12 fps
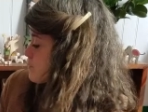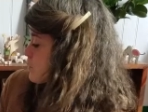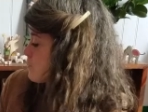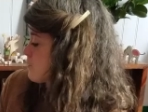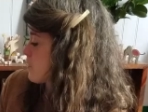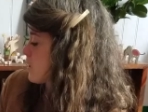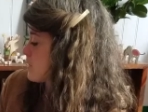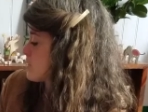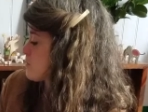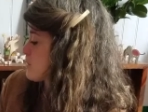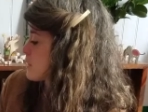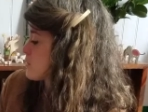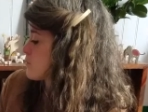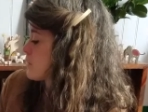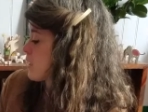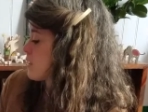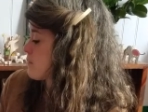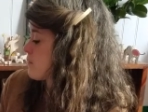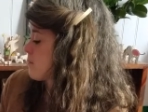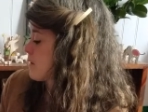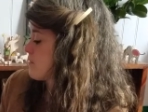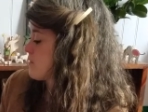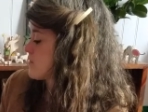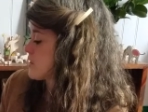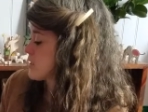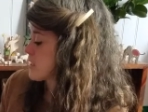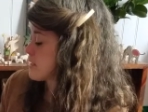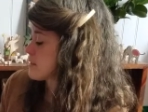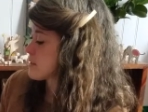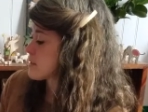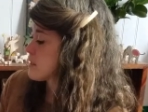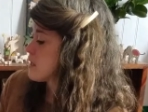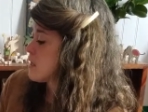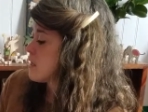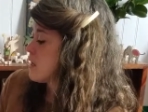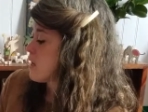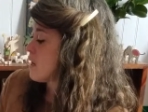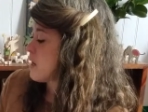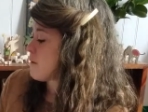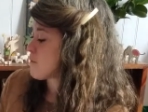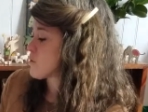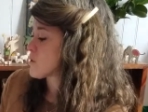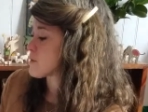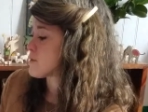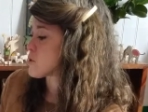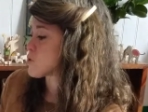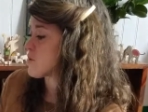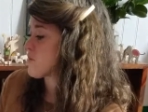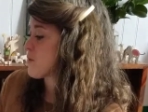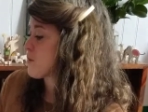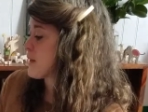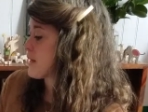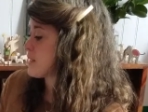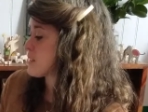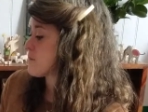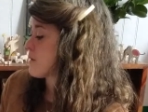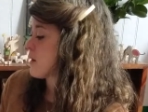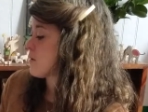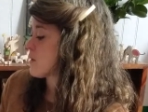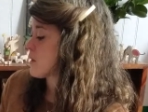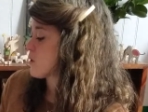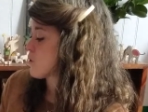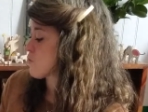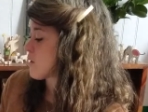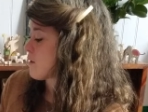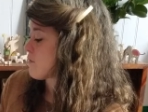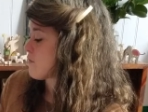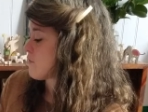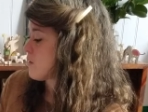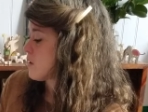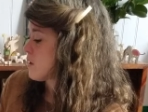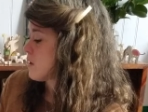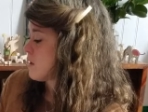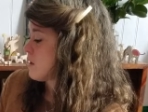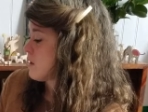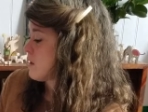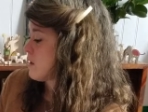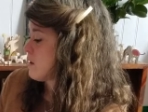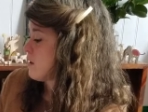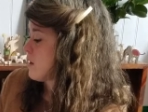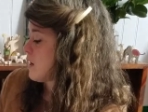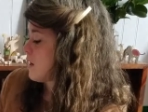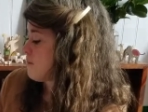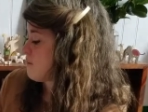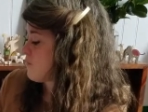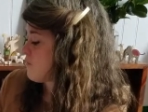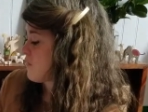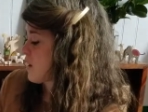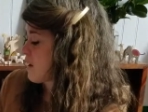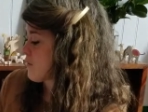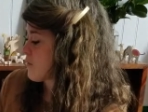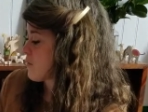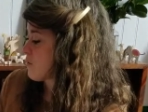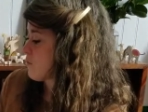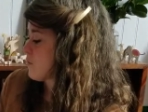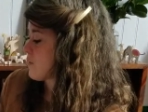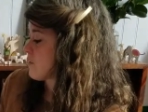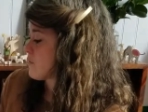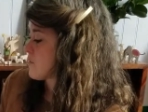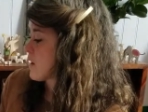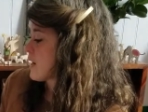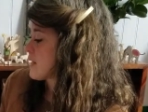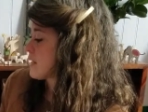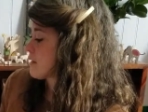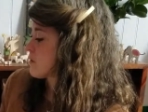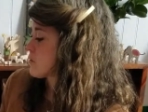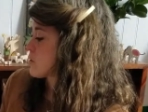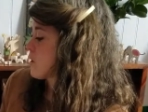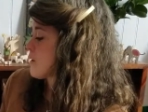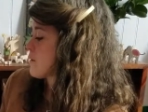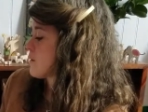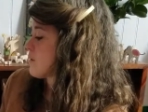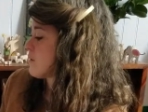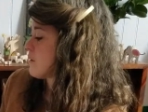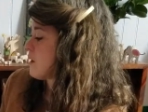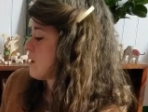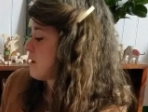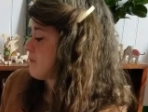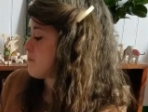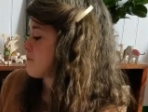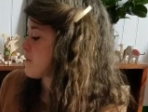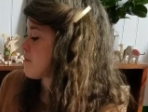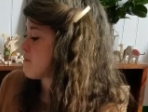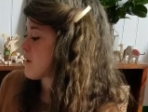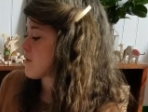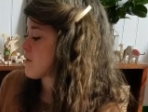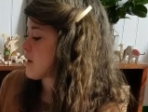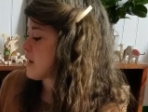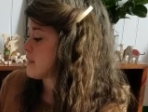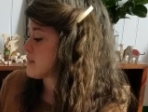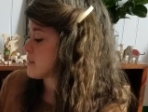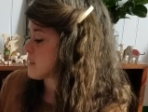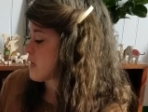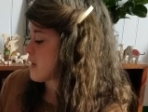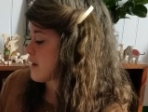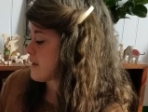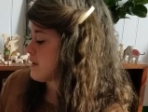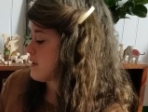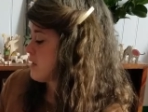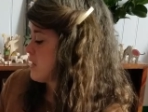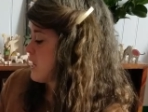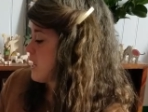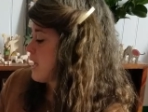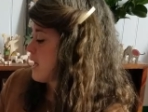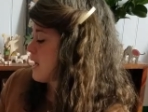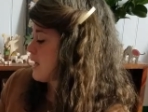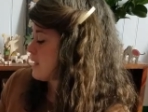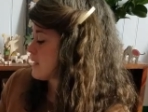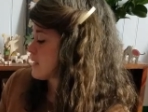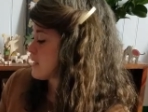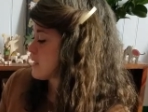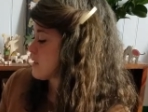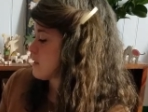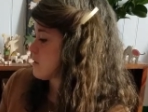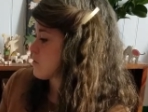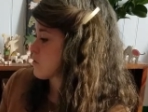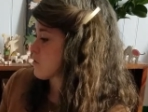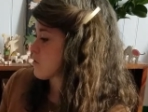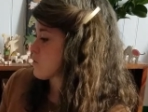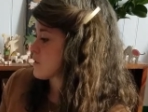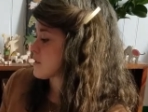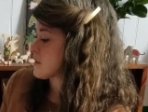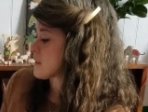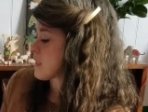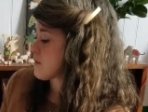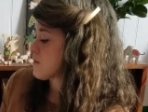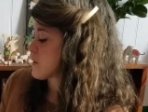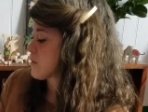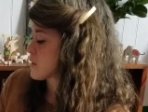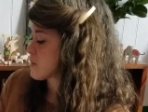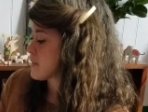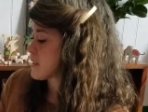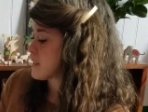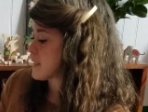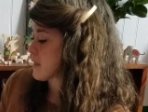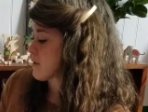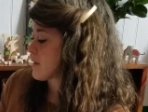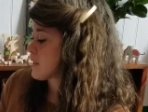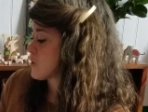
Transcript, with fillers: good for us because we got it for about 50 cents. Um, Christmas Tree for Pyn is about a gruff um, father with a tiny little daughter. Um, the mother has died, and the little girl wants to celebrate Christmas and decorate a